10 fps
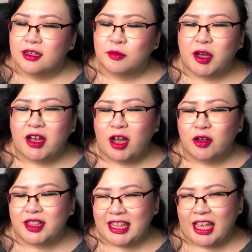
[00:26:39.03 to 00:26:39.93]
about
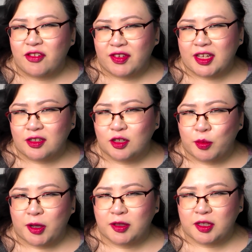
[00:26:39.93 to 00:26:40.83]
how they feel
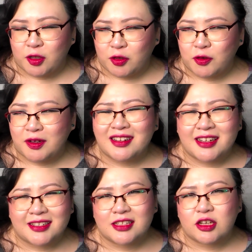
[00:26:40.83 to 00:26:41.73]
about the other. Not
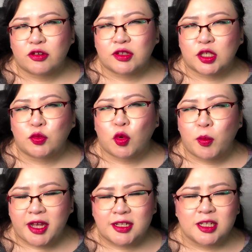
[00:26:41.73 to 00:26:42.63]
necessarily
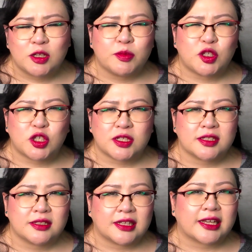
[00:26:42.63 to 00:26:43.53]
romantic, but
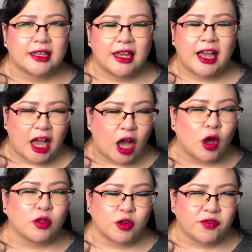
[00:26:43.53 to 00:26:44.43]
just like
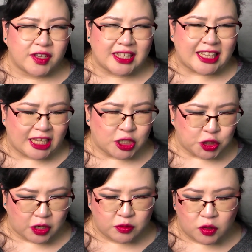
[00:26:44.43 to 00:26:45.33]
how they're feeling in
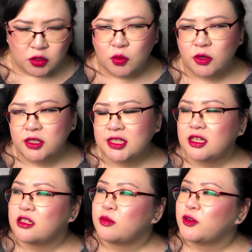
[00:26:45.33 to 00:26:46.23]
general towards
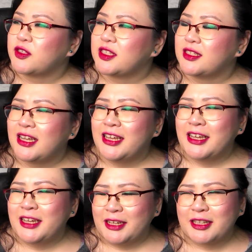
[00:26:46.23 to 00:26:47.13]
the other person
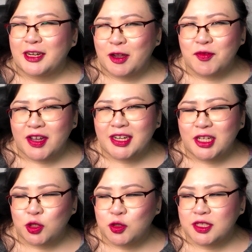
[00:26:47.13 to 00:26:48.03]
that I'm finding
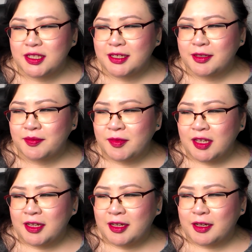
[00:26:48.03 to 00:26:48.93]
interesting.
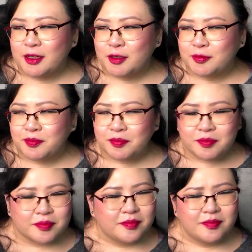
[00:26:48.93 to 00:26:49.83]
Um,
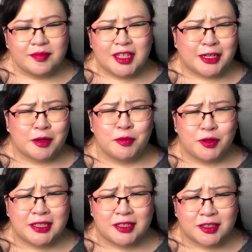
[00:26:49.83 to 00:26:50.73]
and I'm
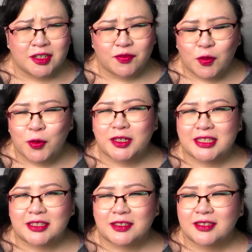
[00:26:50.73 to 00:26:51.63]
really looking forward
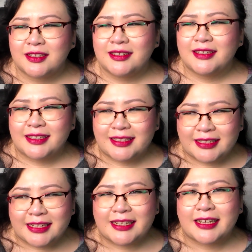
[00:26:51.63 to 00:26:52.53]
to
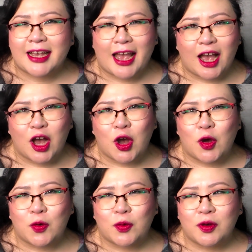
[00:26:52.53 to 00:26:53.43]
seeing
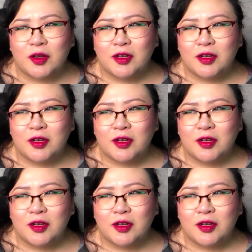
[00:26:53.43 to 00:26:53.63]
how